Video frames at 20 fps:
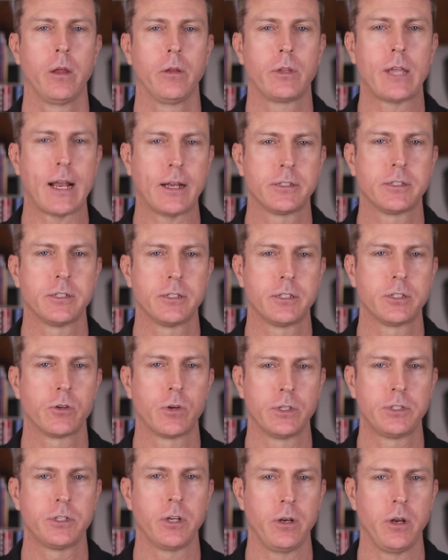Texas
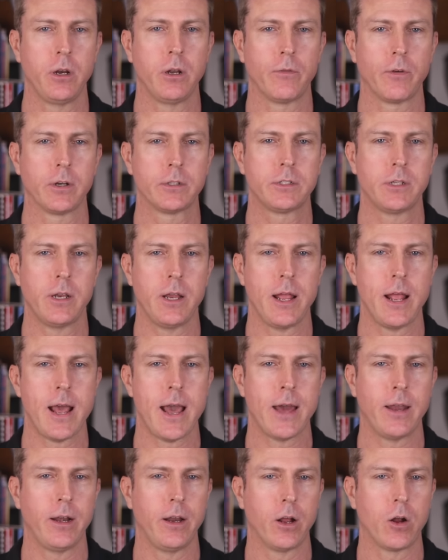Christian University
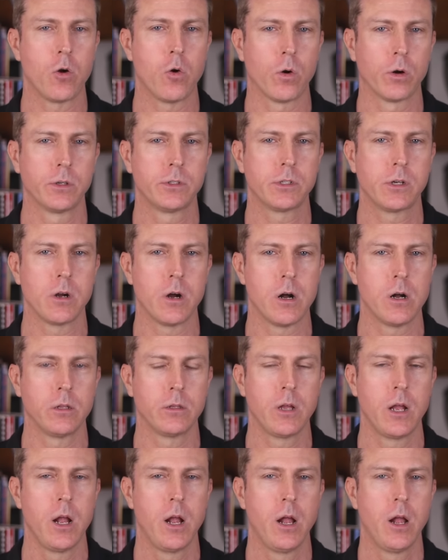added a course
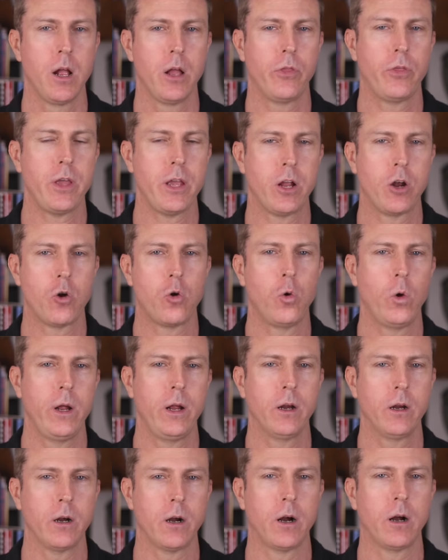called The
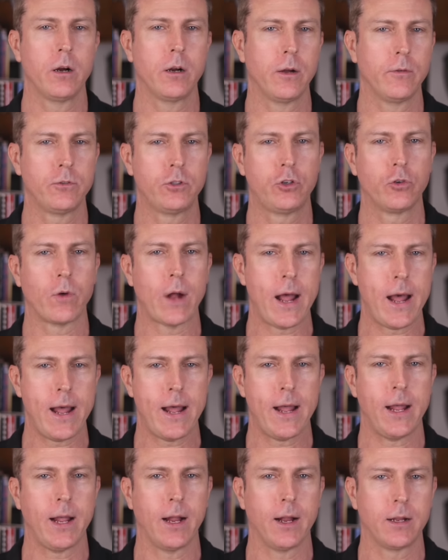Queer Art of
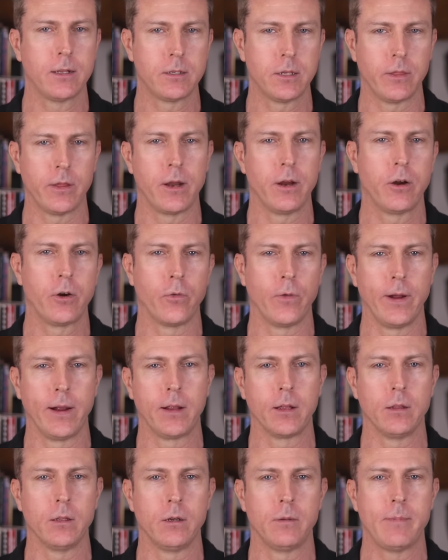Drag to their
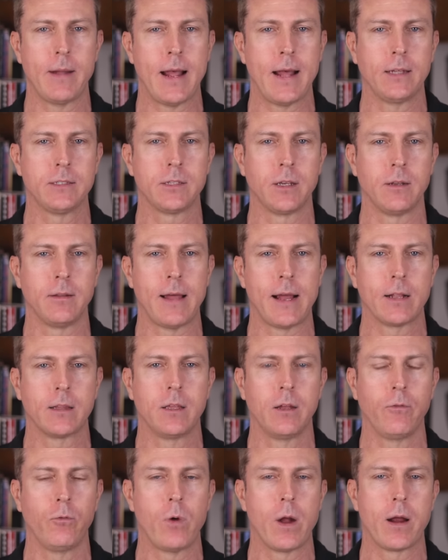curriculum as an
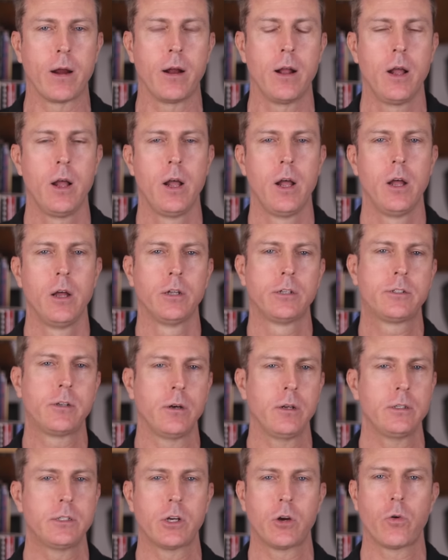elective, where
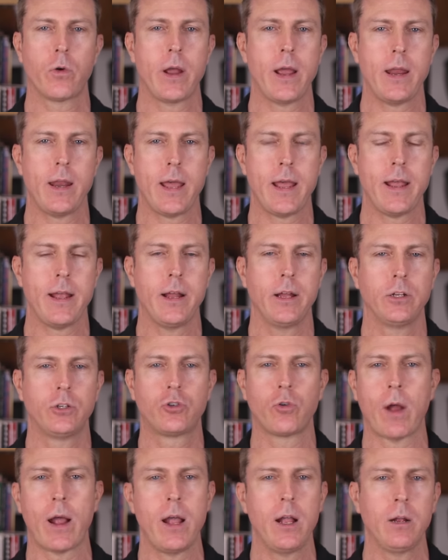students create a
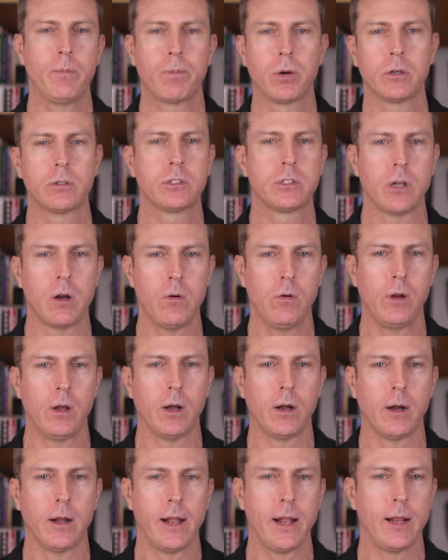drag
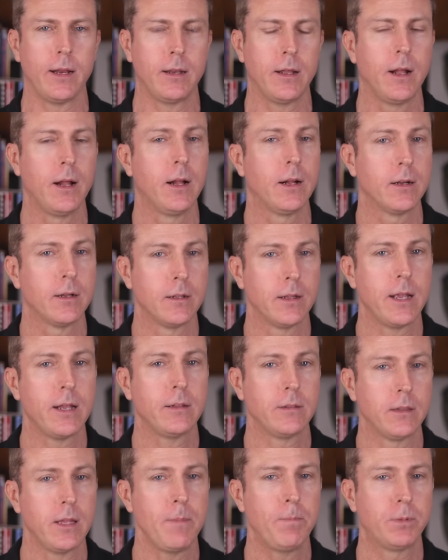persona and a
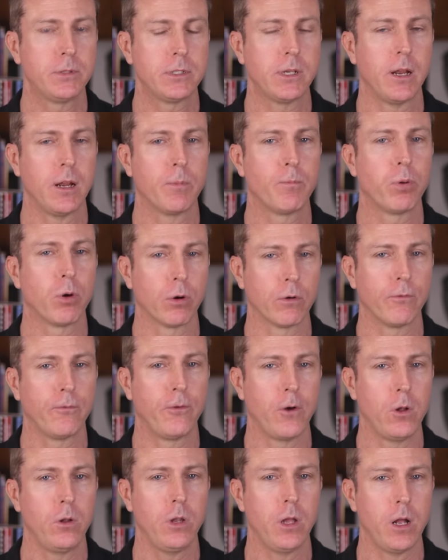lip-sync
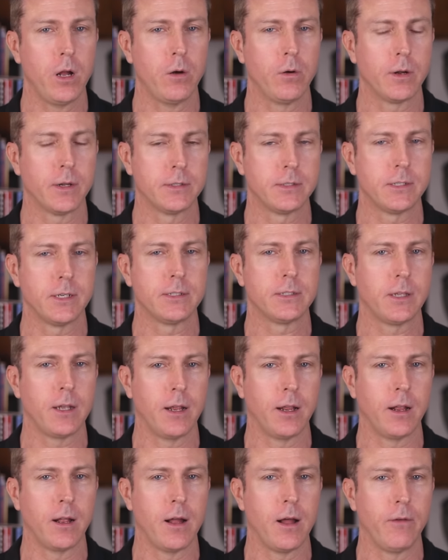portfolio
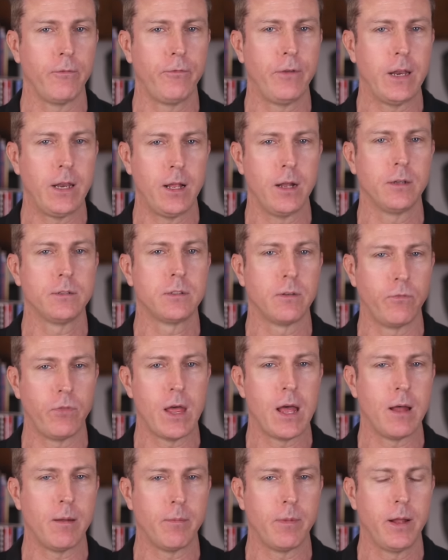consisting of videos of
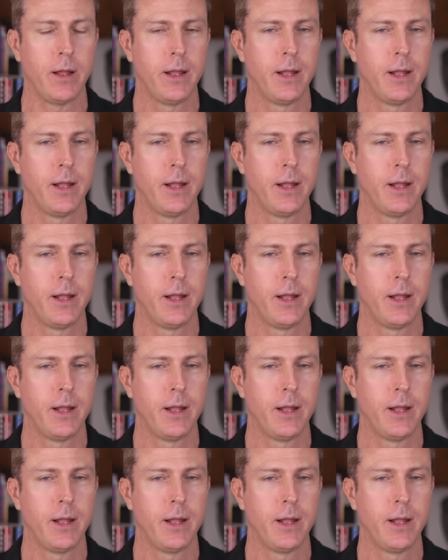them